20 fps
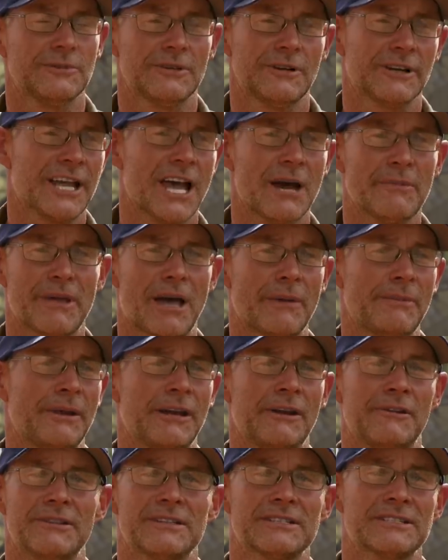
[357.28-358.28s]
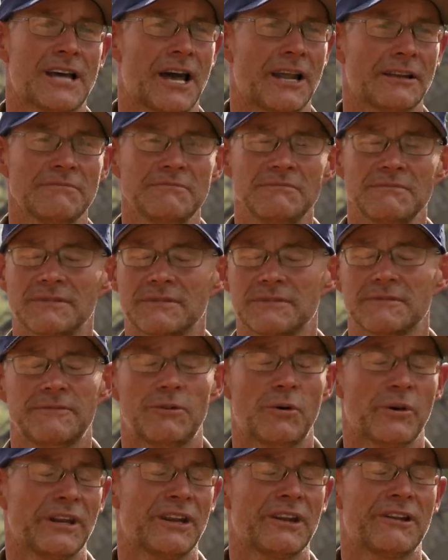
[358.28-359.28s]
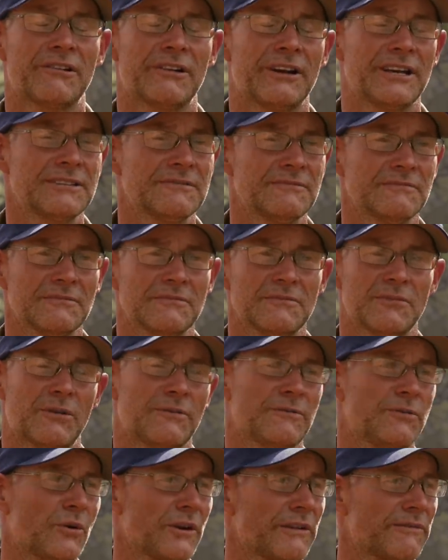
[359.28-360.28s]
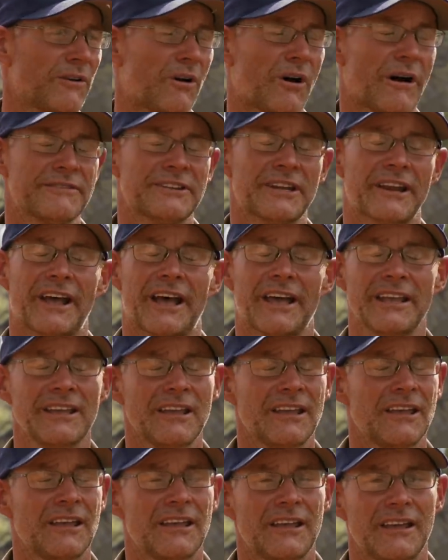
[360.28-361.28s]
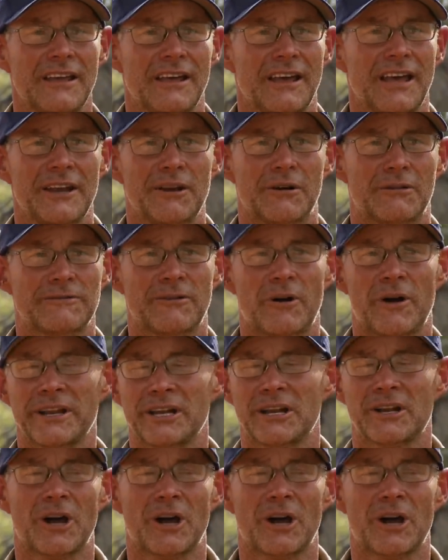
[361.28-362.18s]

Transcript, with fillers: I can't be up here in the sun, forty degrees, or forty-five today, and not finding a